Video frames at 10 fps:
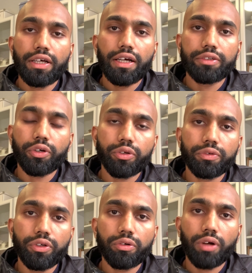I don't know if
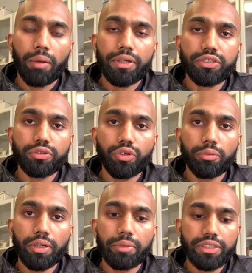you know how much you know
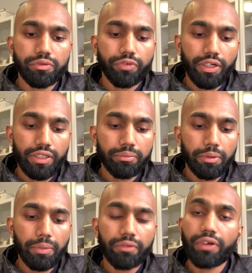about Benjamin Franklin,
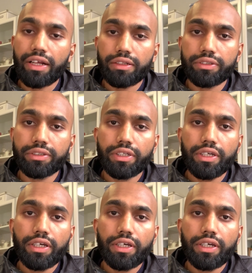but Ben Franklin